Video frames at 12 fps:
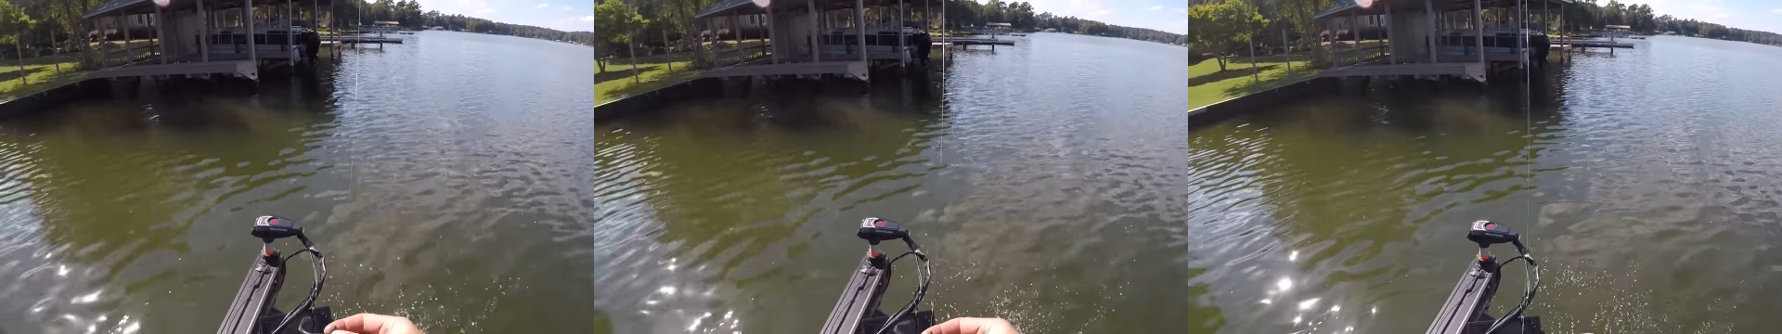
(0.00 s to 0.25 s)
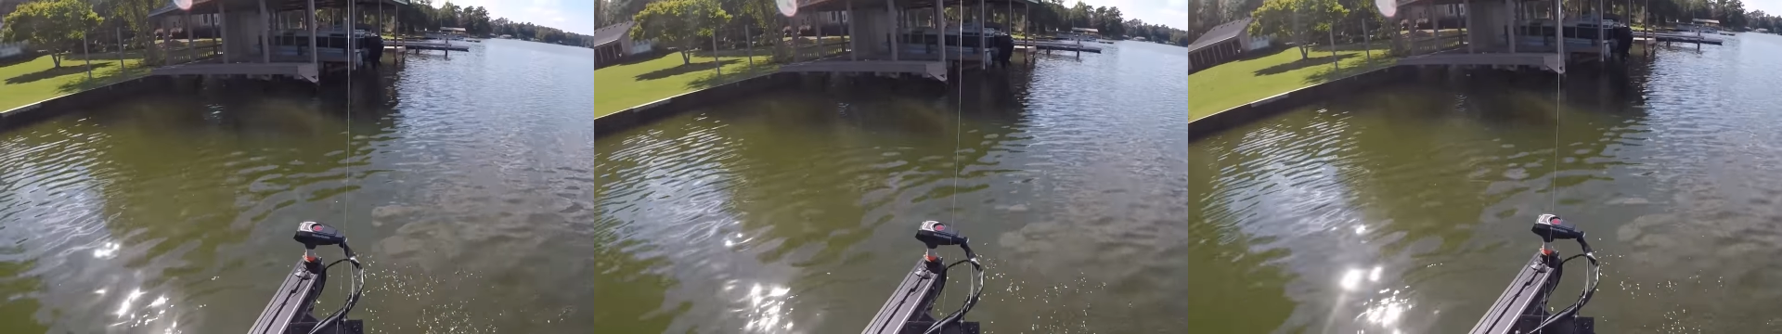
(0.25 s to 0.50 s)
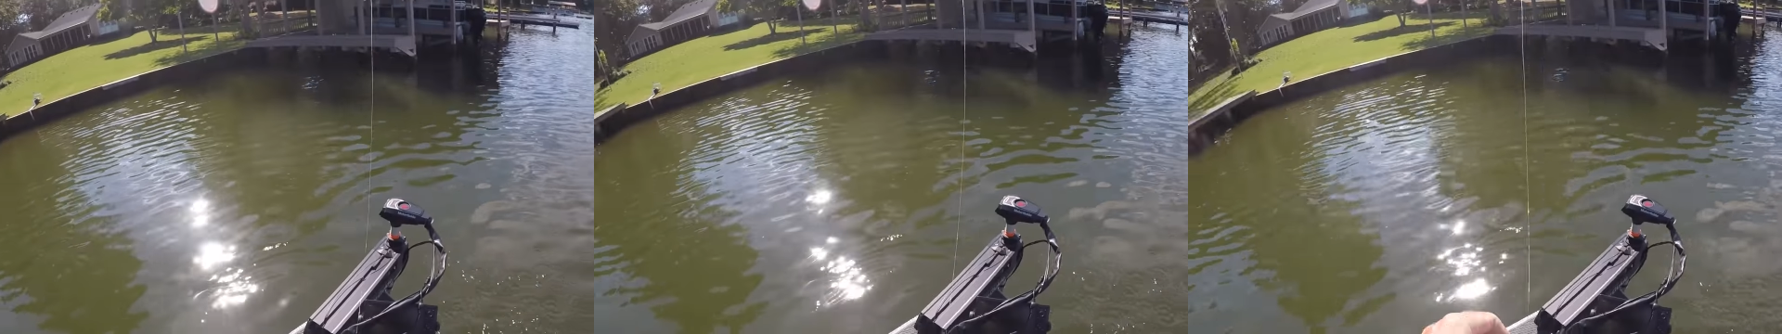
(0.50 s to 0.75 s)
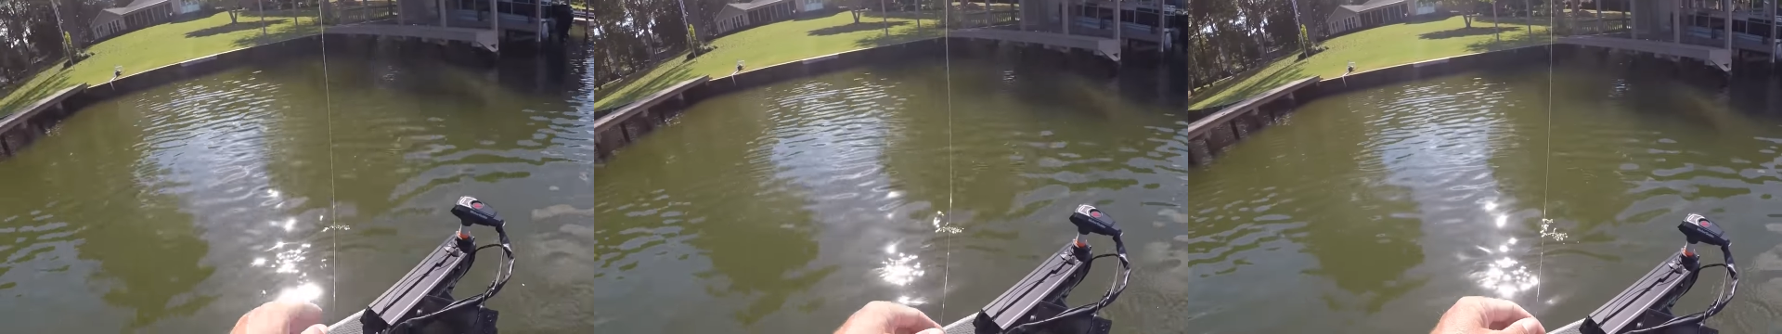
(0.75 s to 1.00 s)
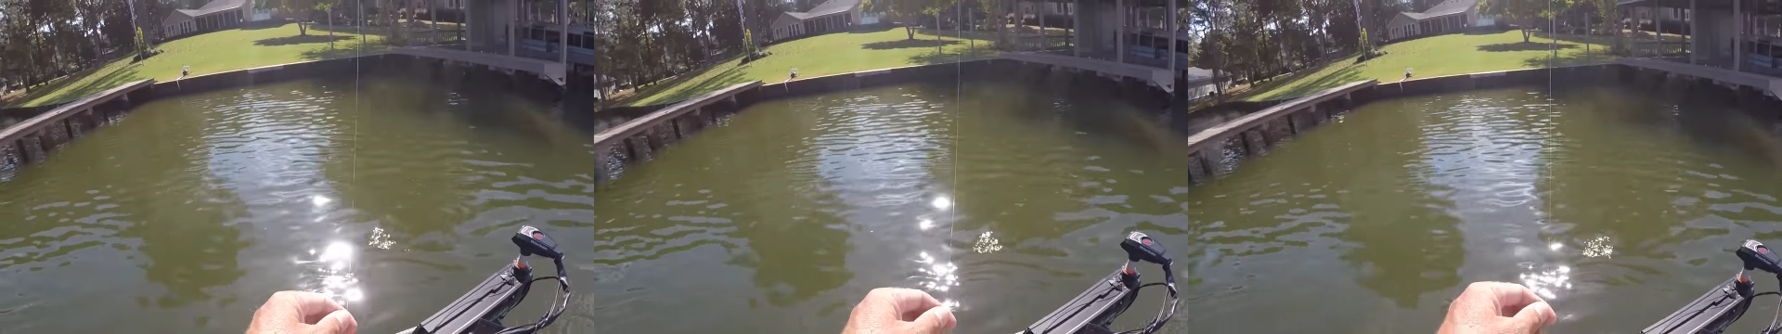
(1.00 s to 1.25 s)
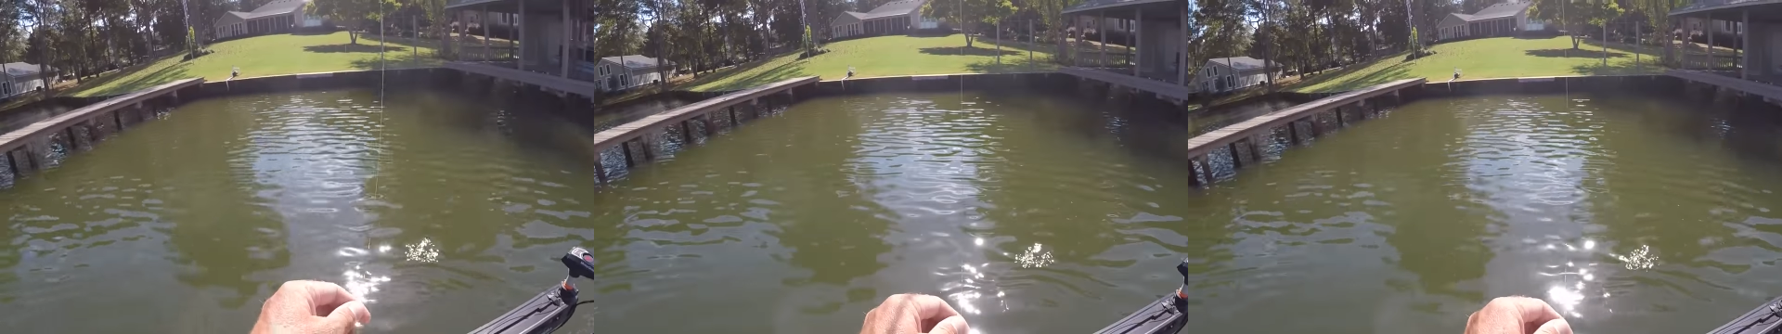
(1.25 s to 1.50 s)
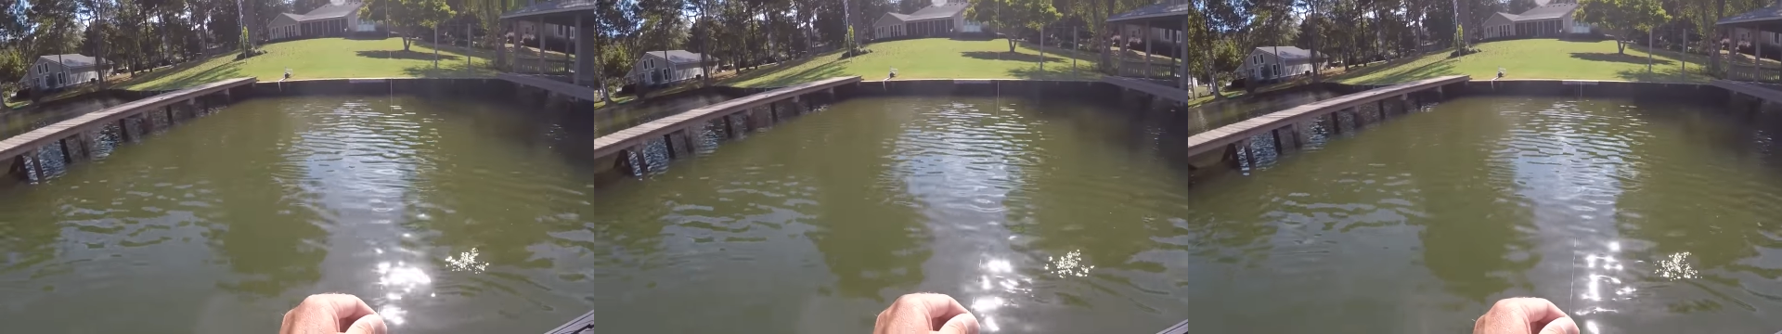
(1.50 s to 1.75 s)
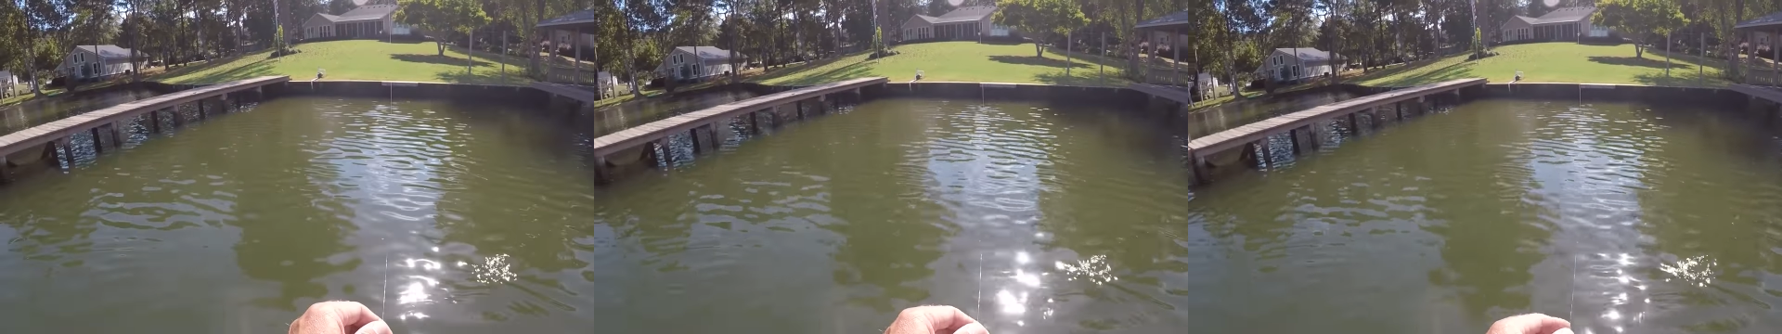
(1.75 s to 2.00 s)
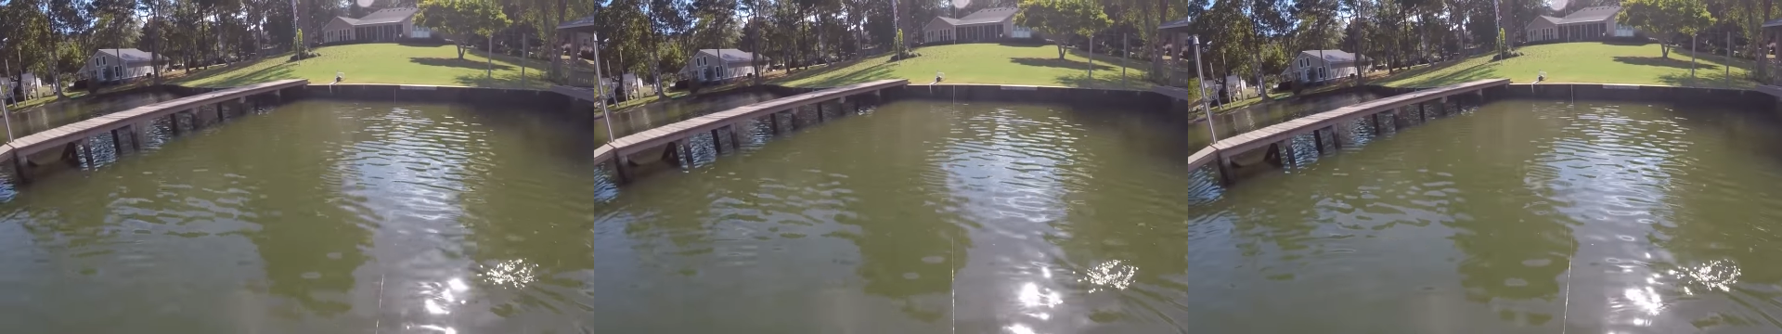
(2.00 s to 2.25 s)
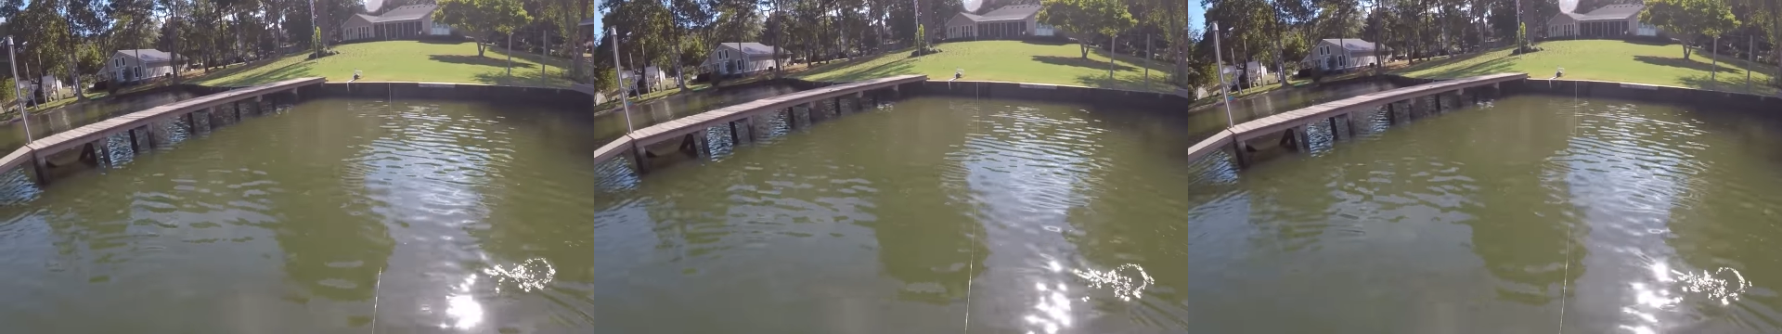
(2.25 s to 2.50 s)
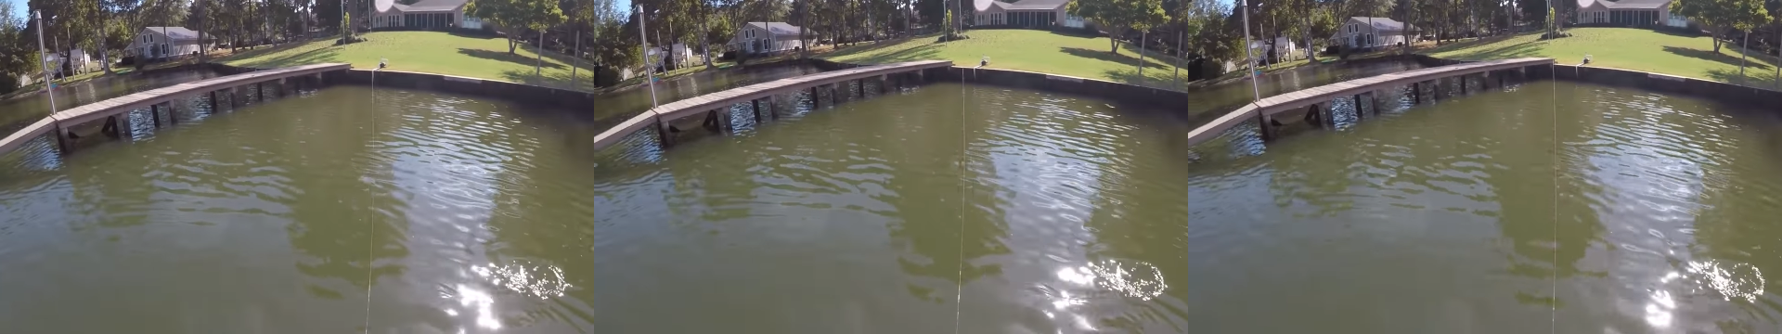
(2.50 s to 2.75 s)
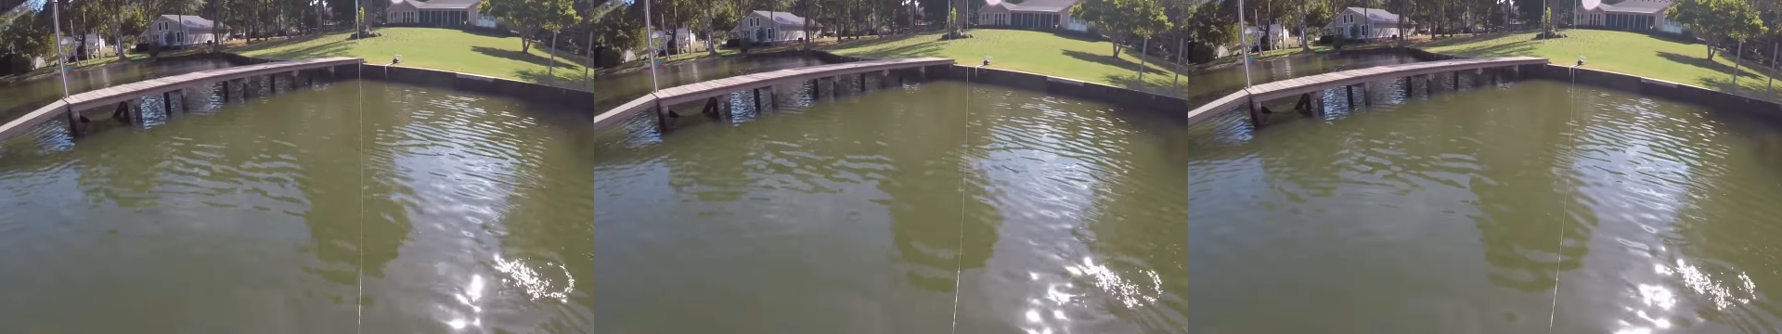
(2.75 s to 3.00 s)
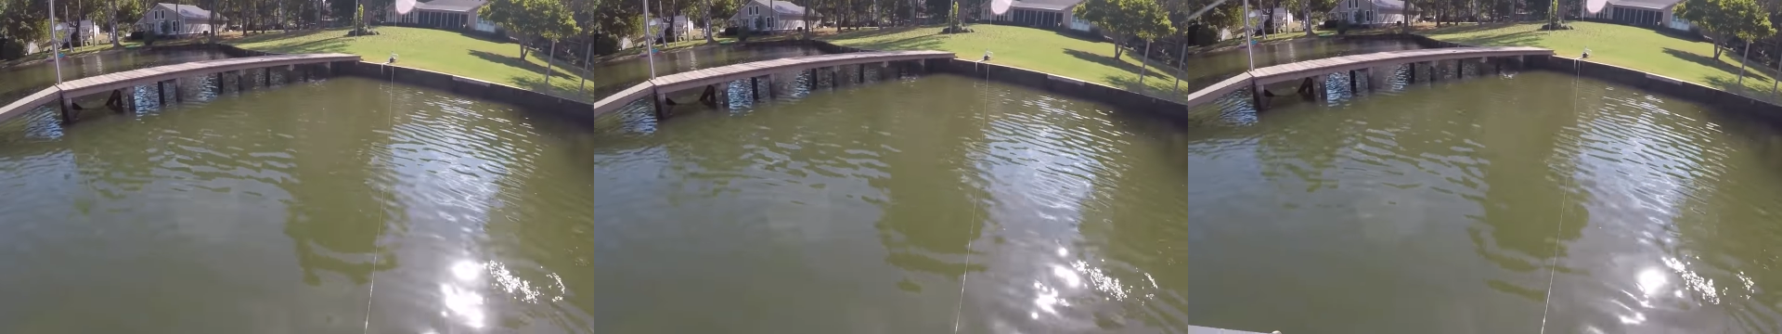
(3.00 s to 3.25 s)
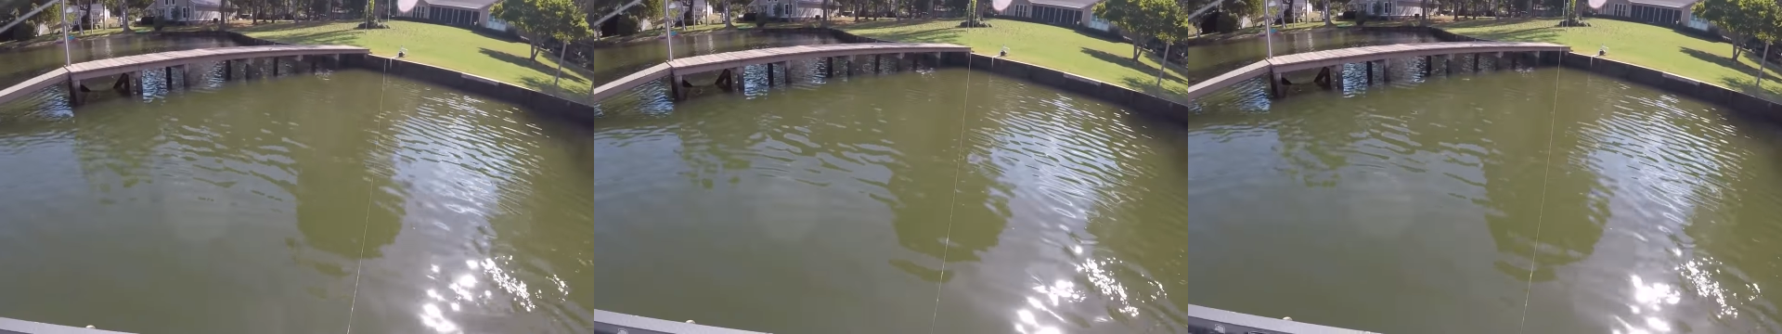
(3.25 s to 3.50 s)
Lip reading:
(no speaker visible)